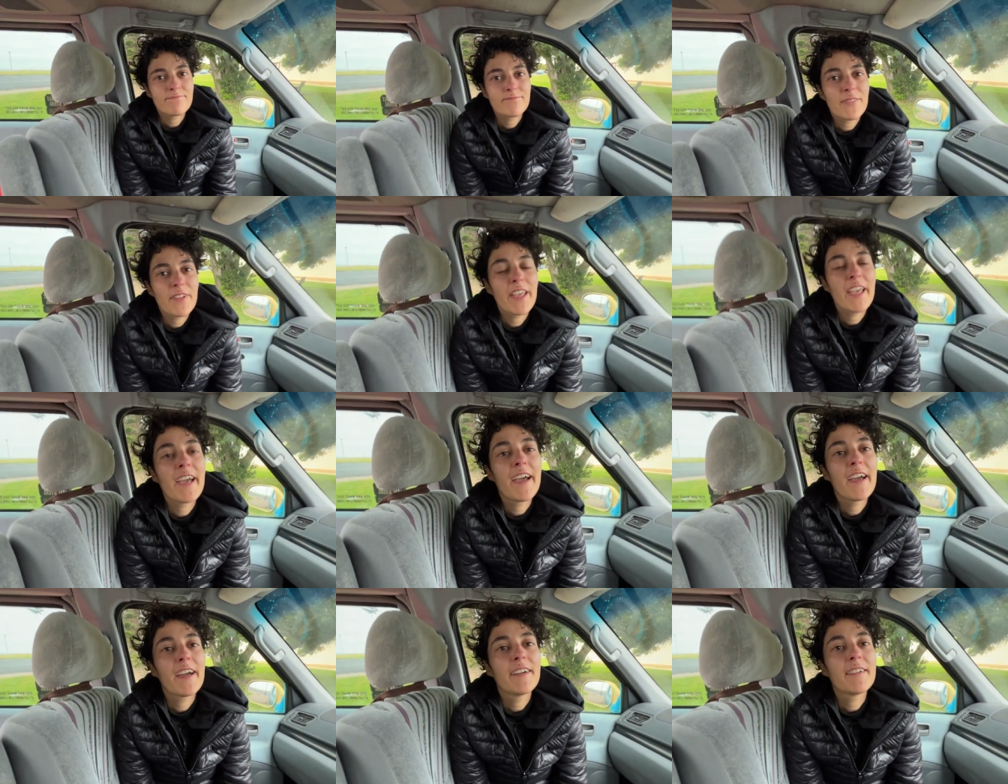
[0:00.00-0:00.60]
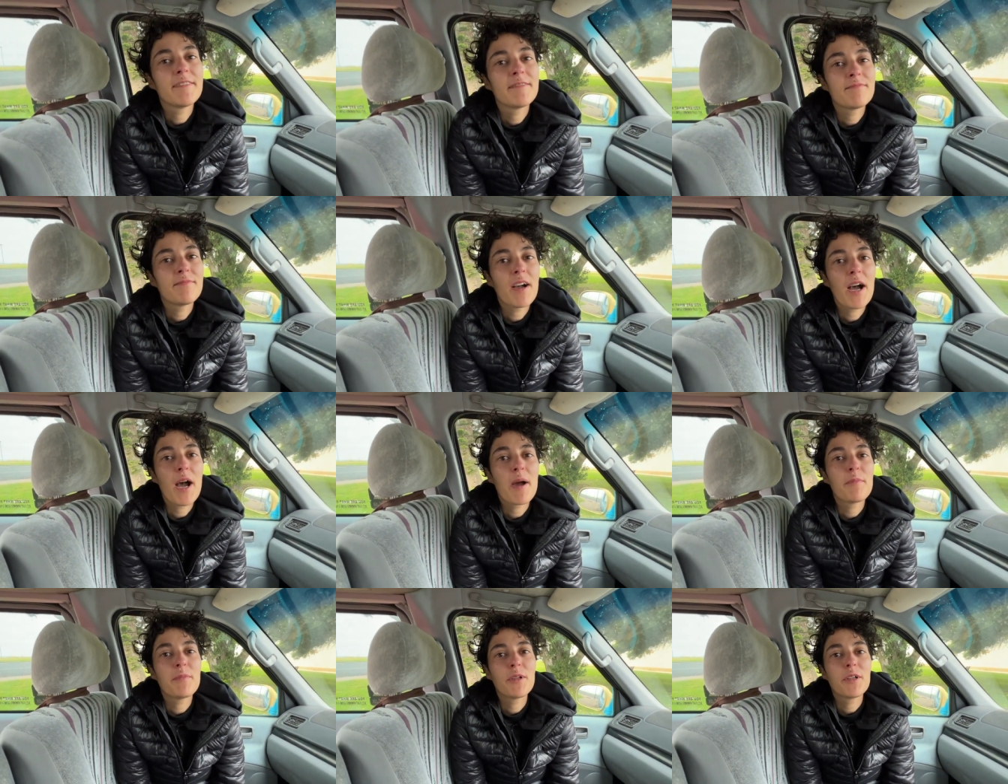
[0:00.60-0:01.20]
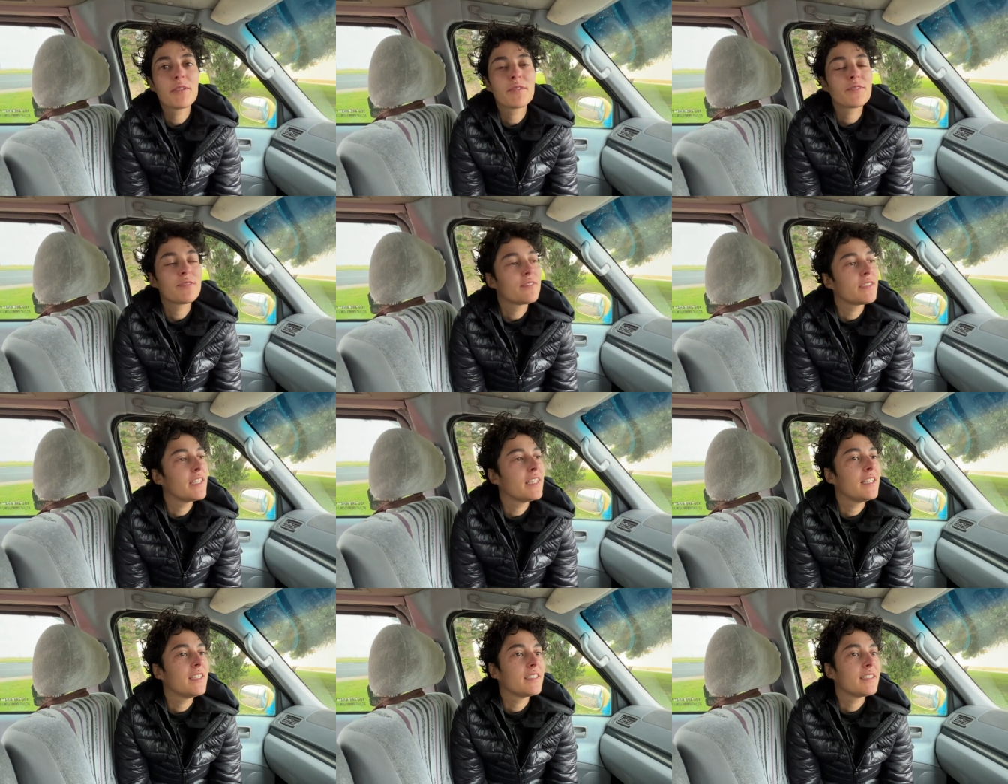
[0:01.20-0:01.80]
Yeah, huh? I'm not
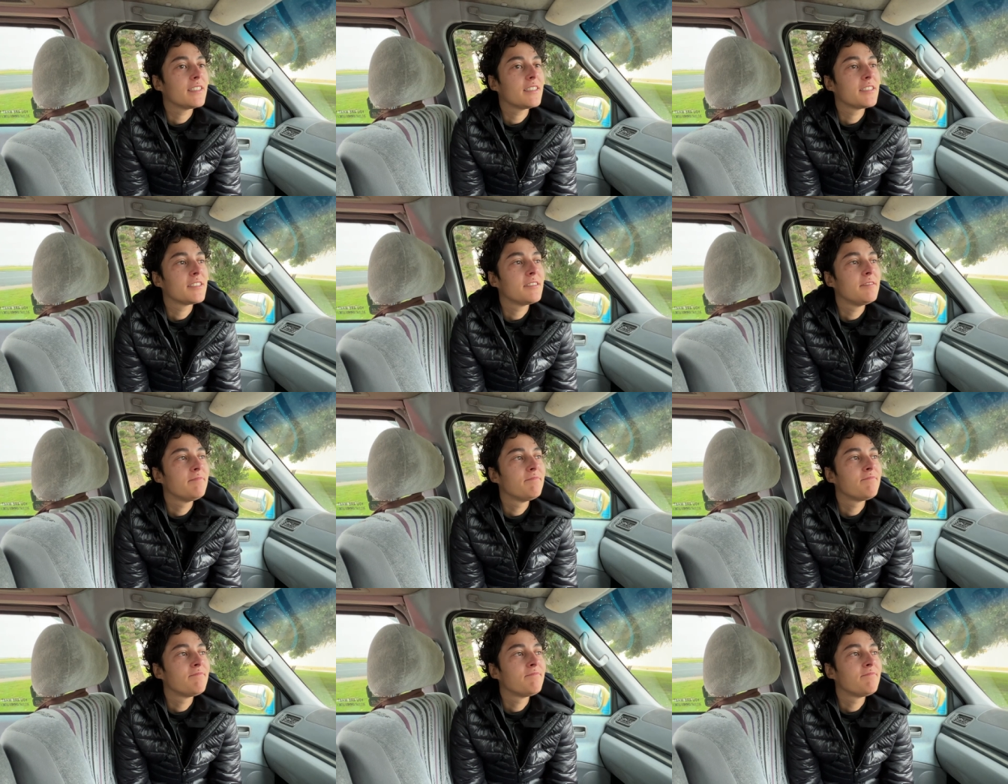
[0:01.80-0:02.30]
feeling uh,